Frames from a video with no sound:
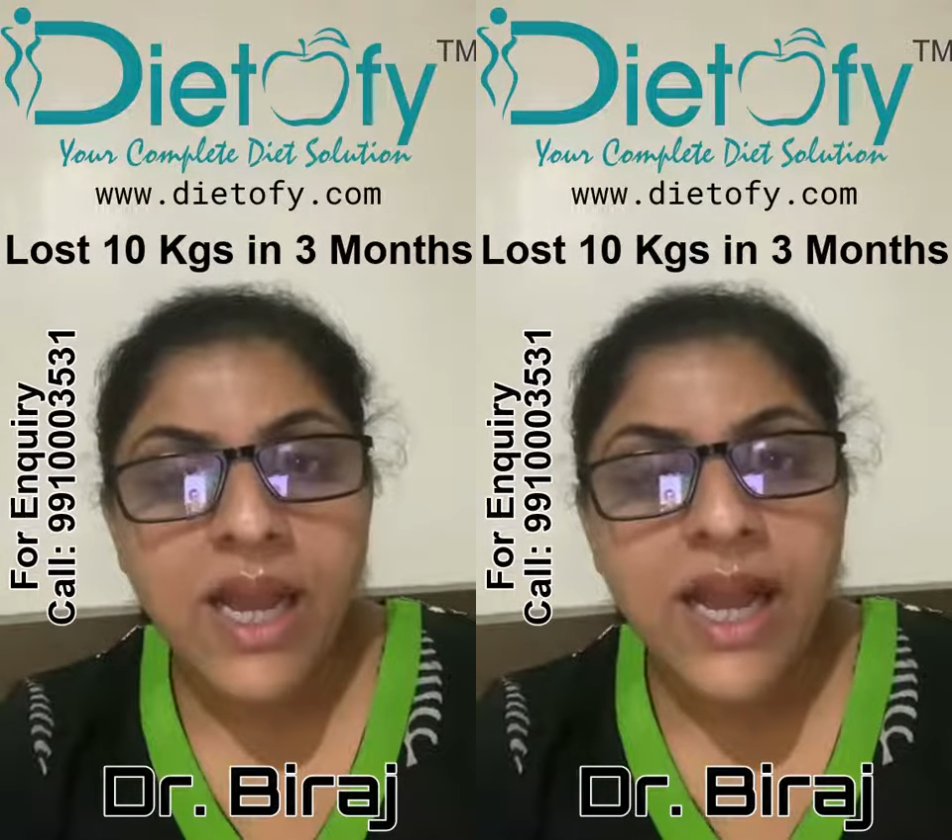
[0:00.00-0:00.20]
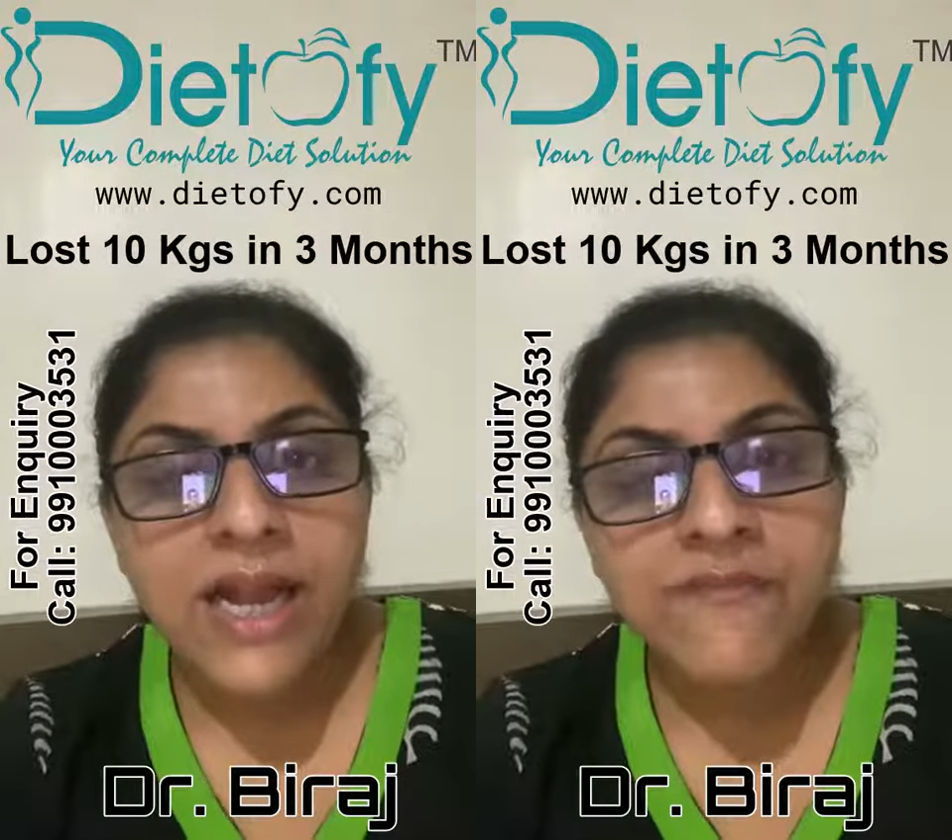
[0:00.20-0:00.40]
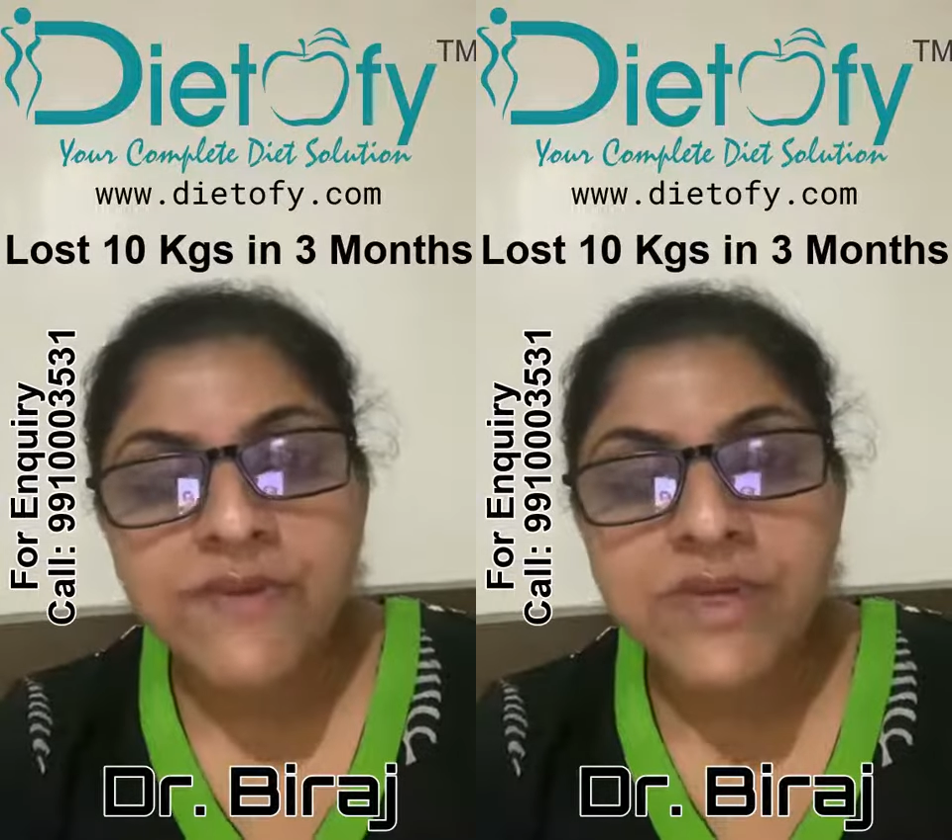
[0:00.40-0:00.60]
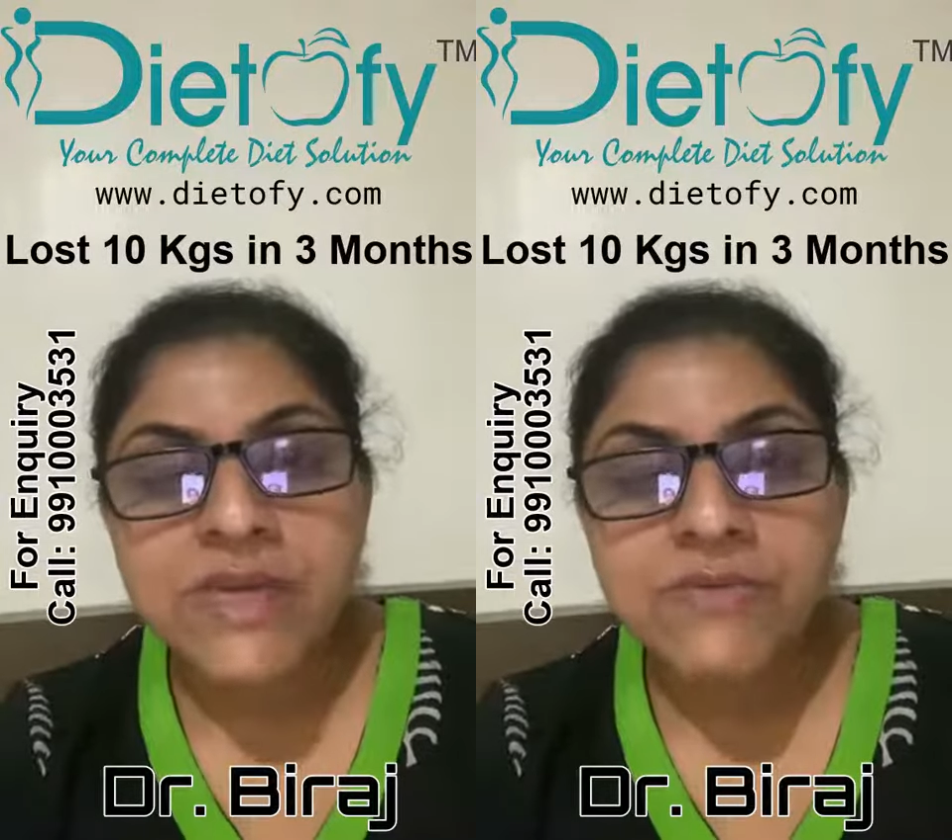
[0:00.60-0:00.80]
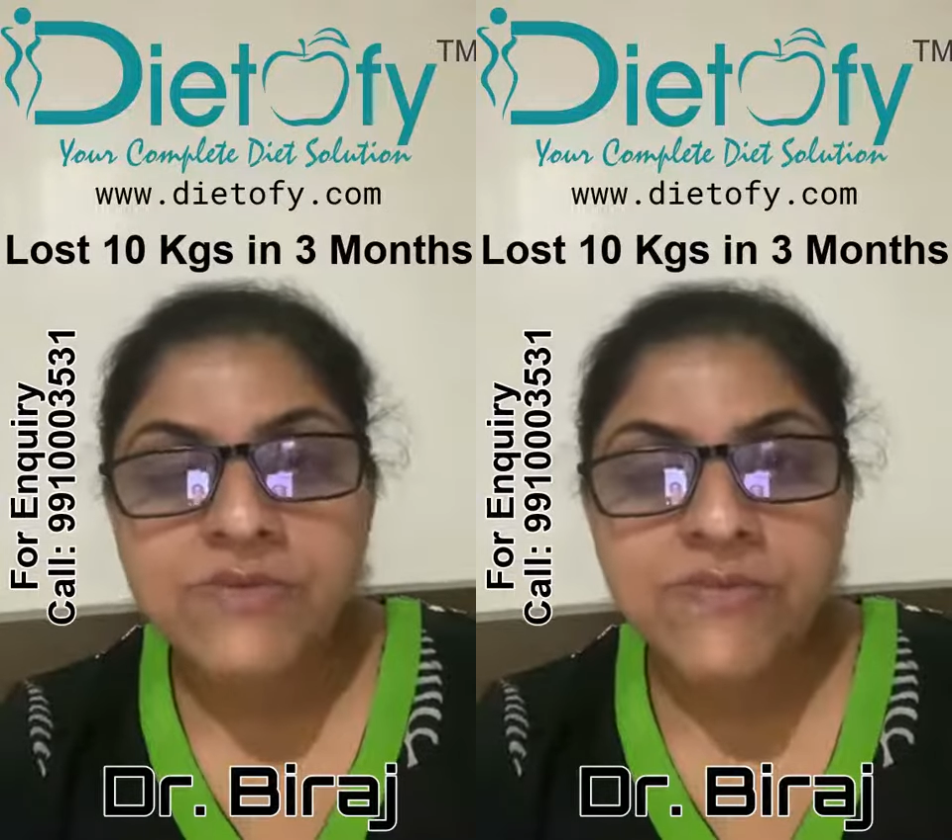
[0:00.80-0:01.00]
At first,
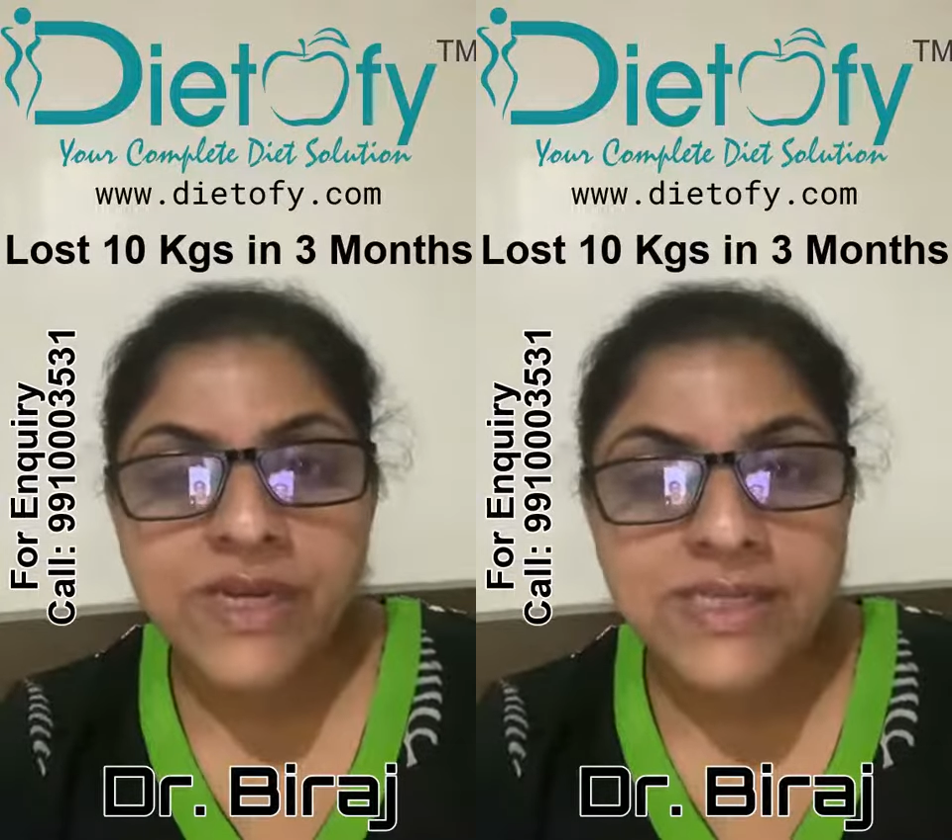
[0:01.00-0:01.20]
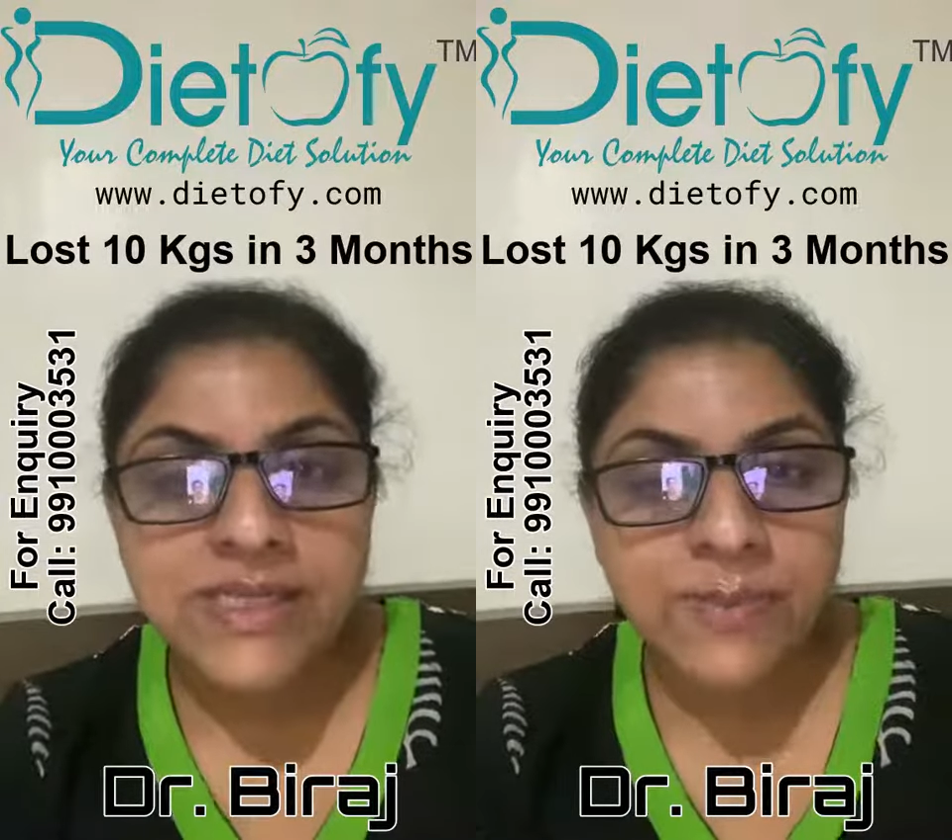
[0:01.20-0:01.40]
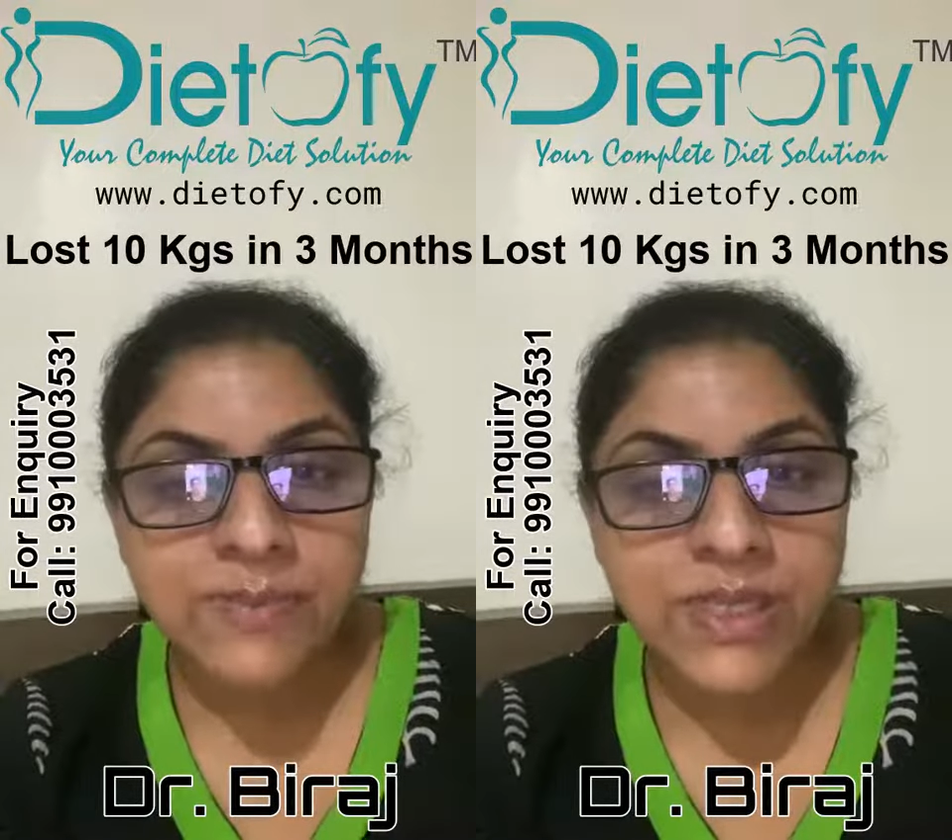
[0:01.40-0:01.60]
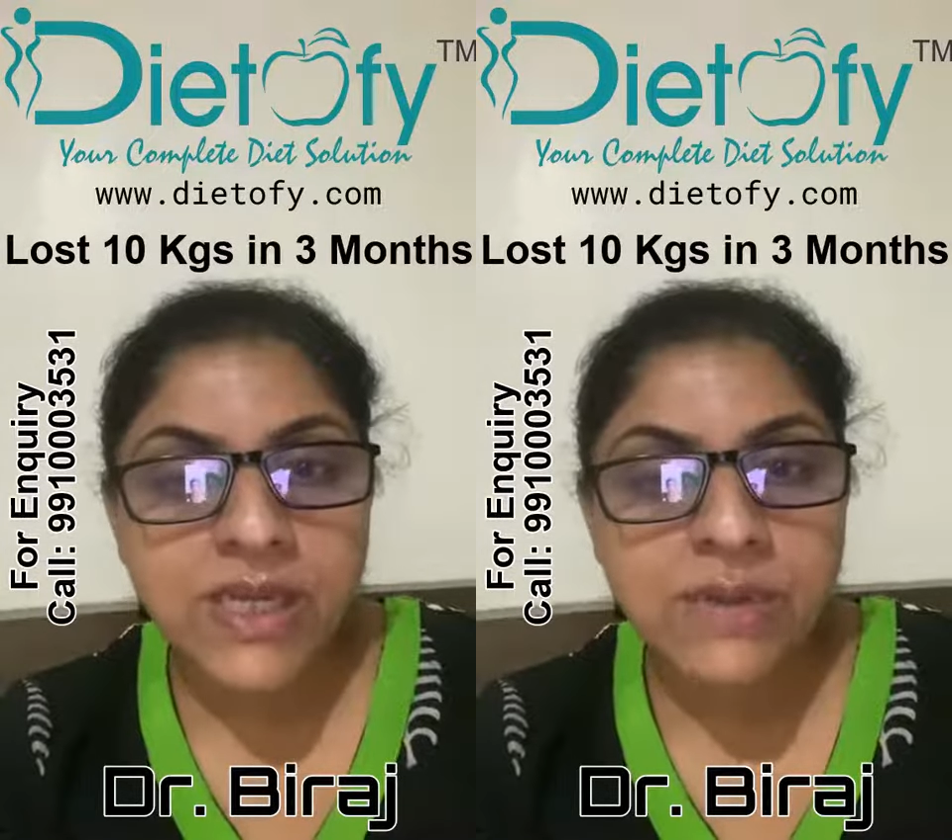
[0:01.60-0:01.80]
I was very skeptical